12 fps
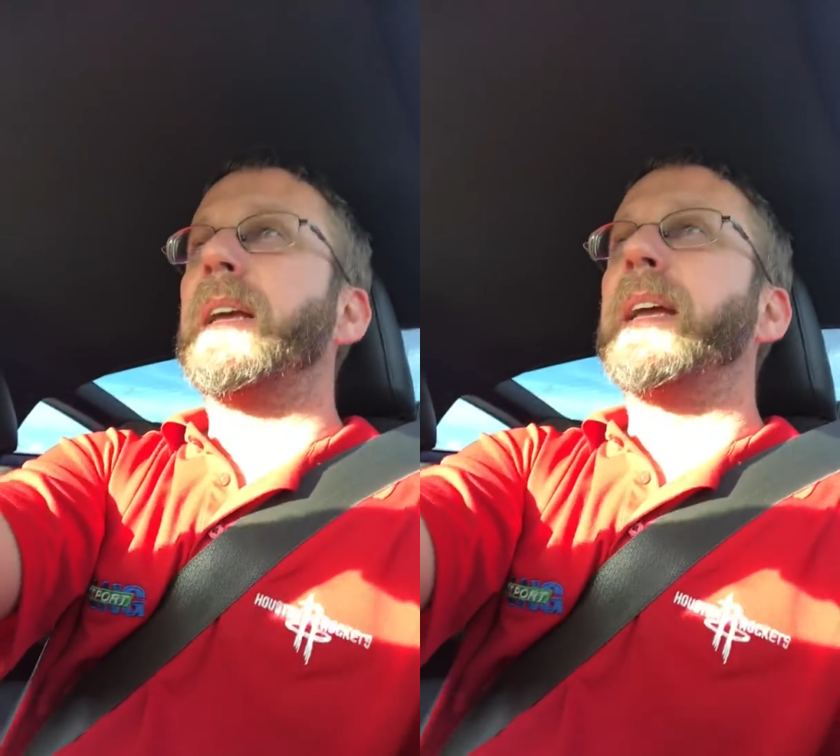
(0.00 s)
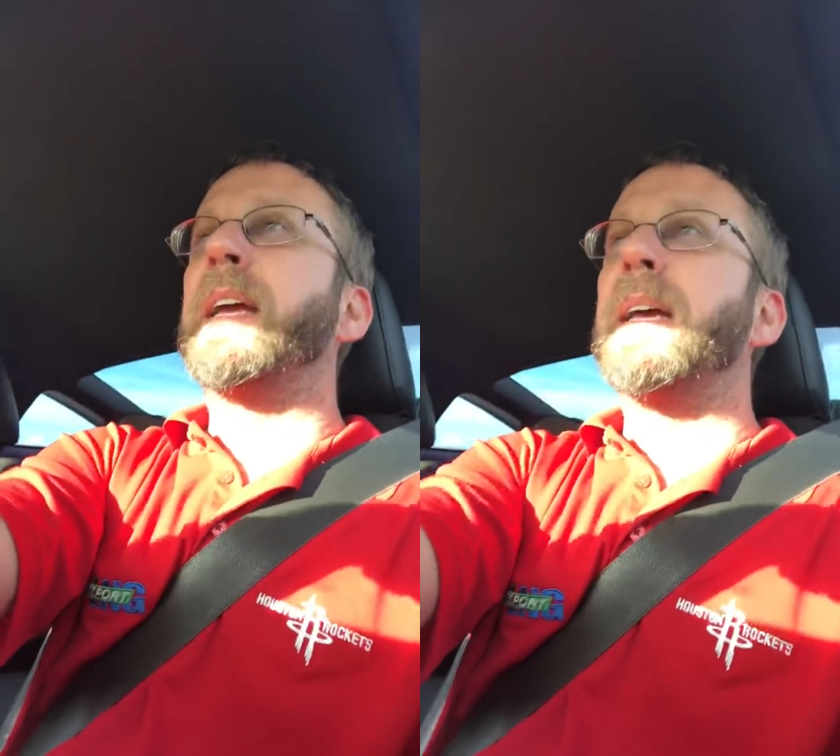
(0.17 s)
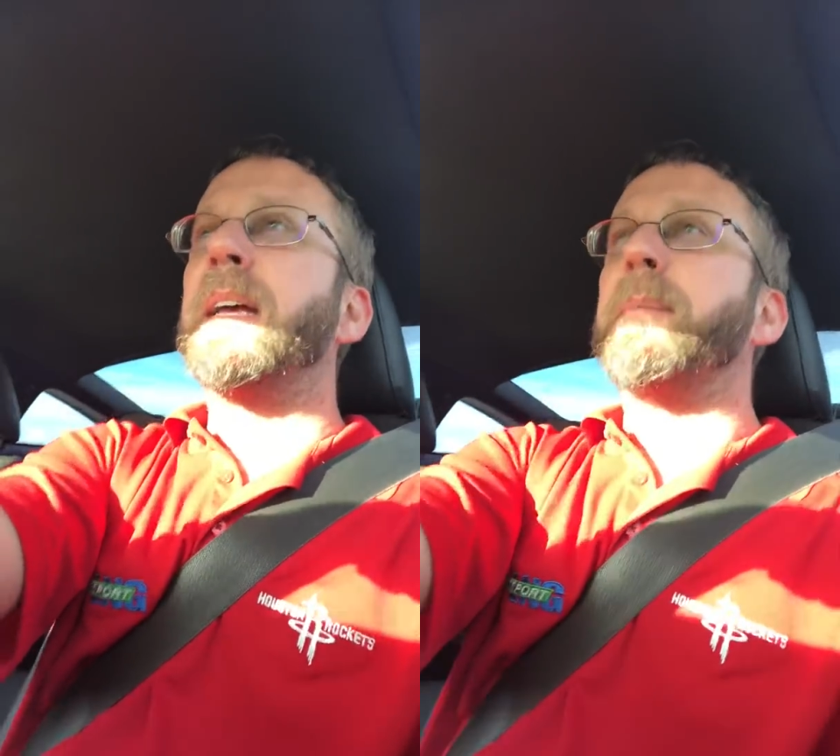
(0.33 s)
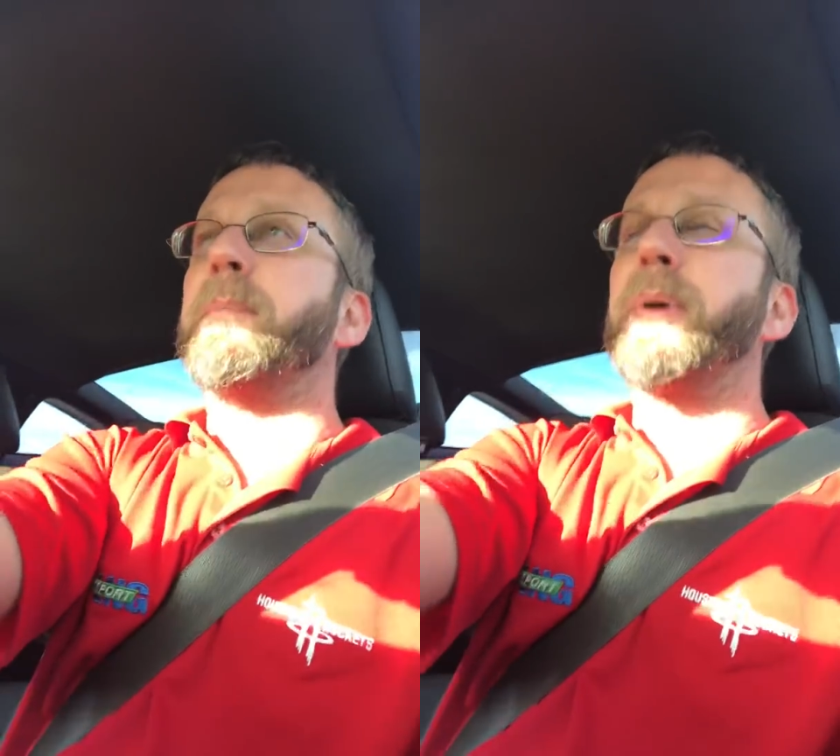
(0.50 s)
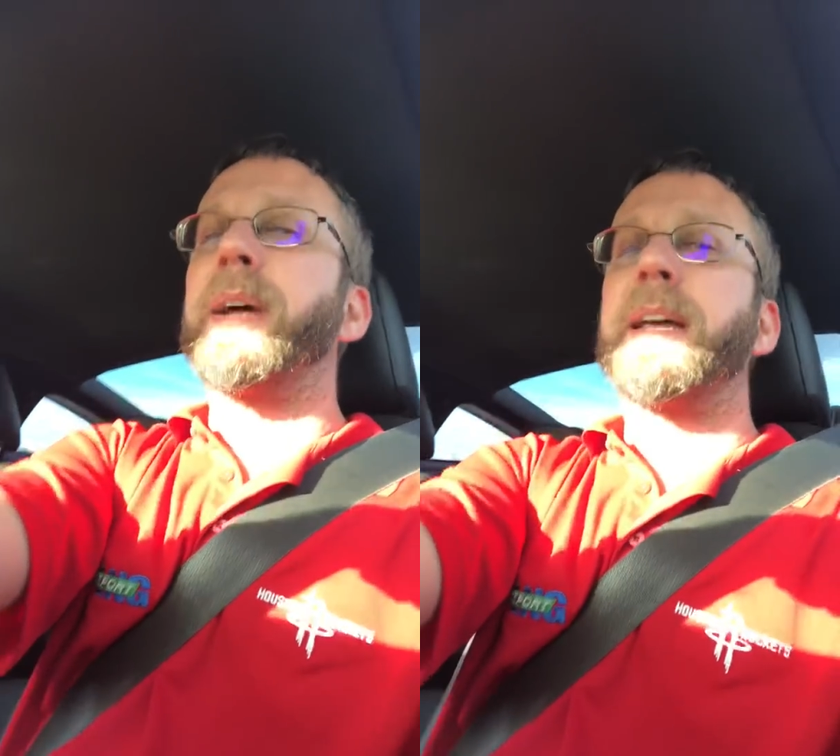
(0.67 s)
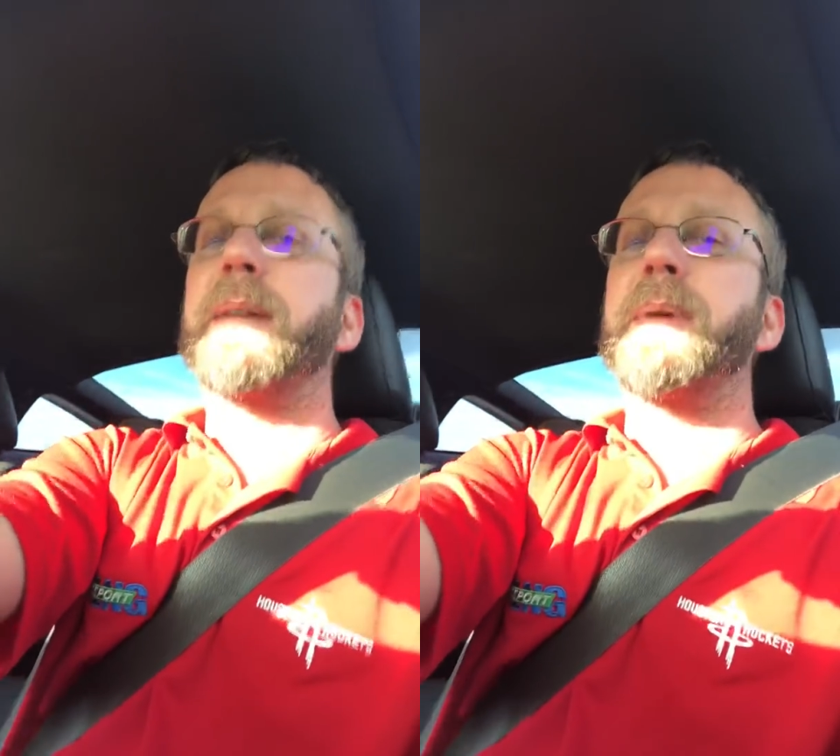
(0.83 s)
in
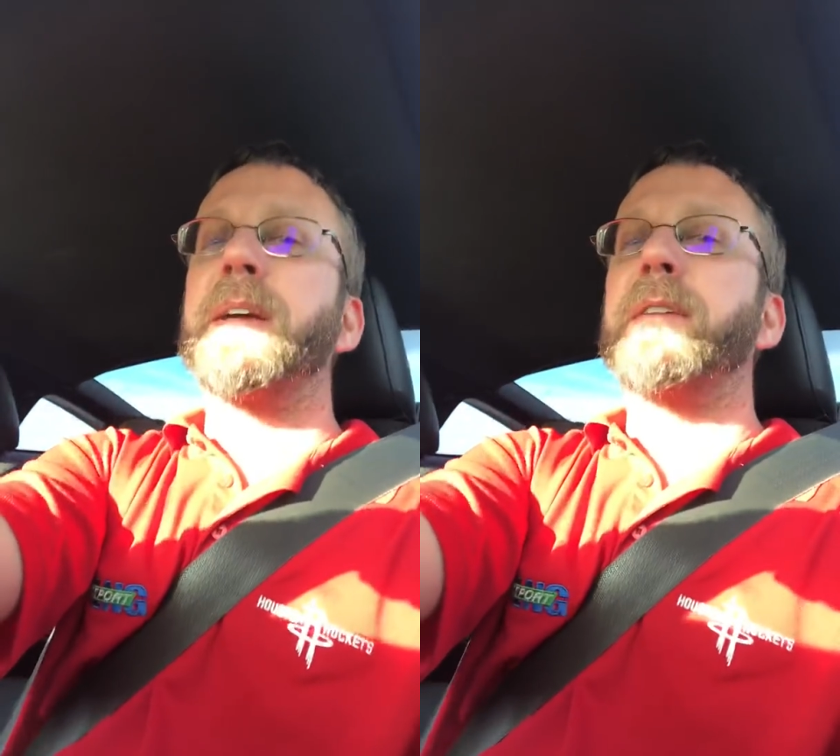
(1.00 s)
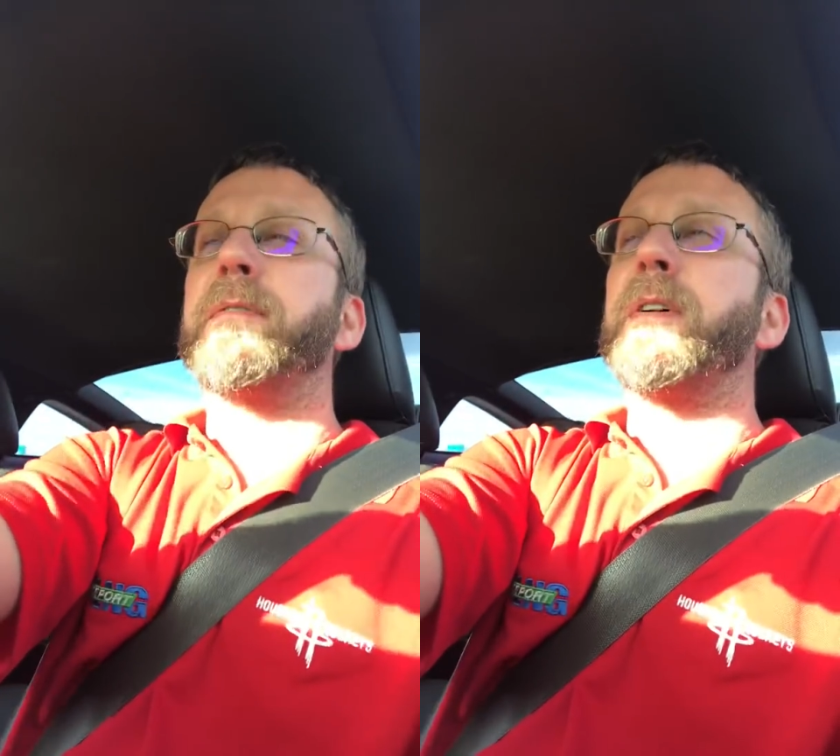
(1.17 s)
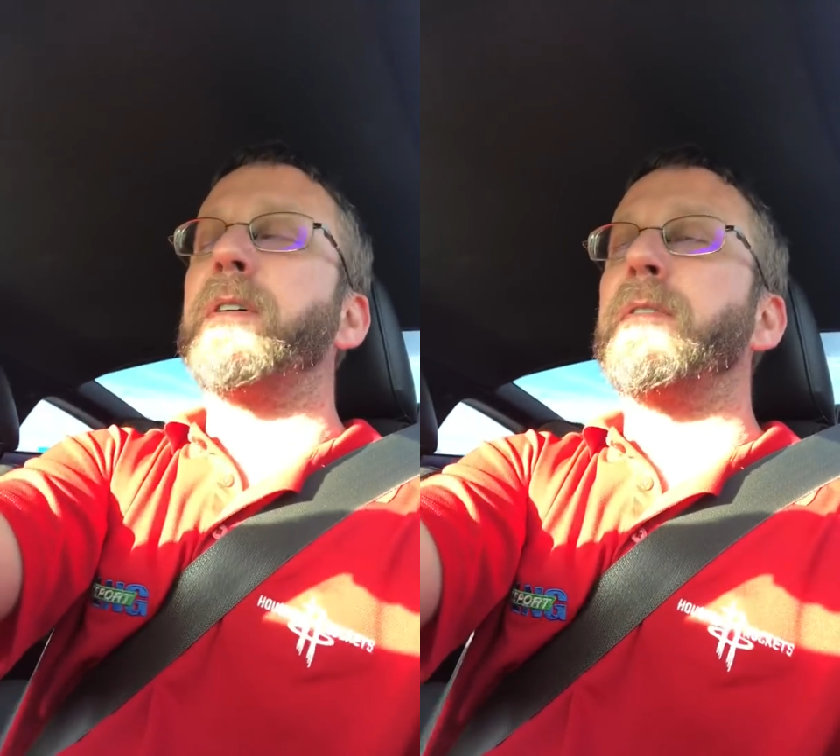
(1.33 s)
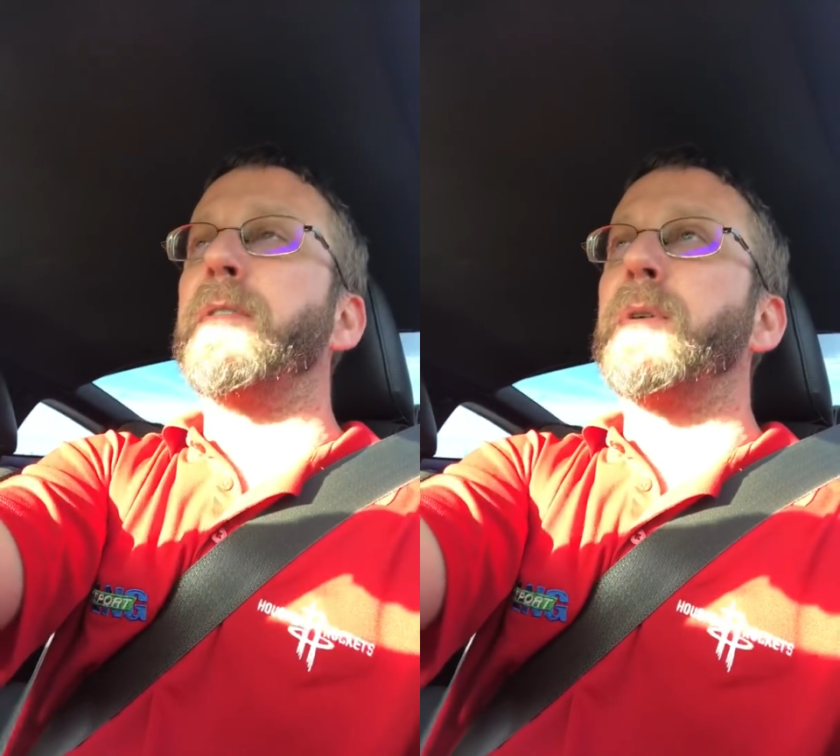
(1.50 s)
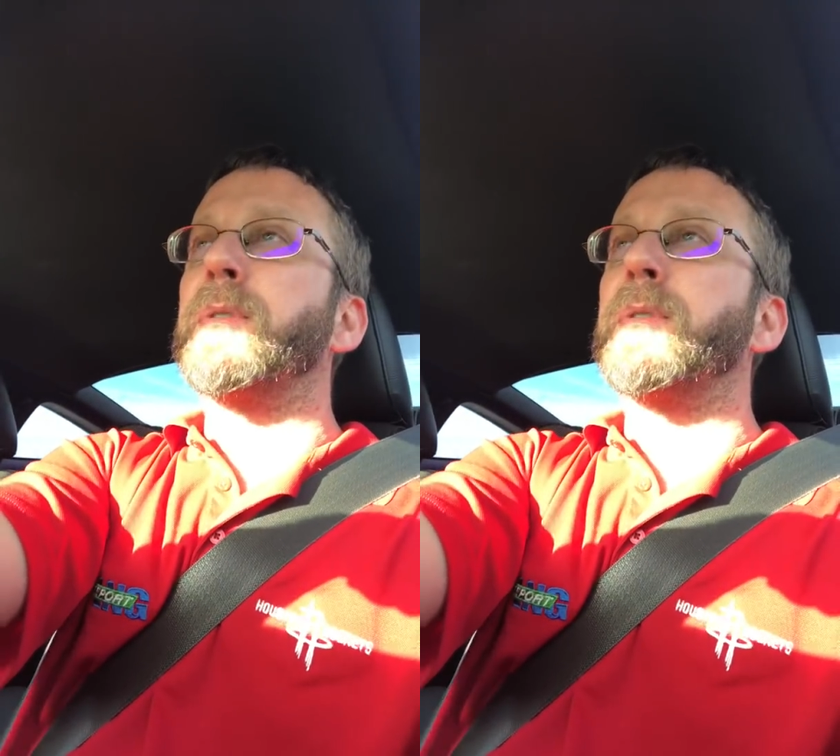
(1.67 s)
breaking me of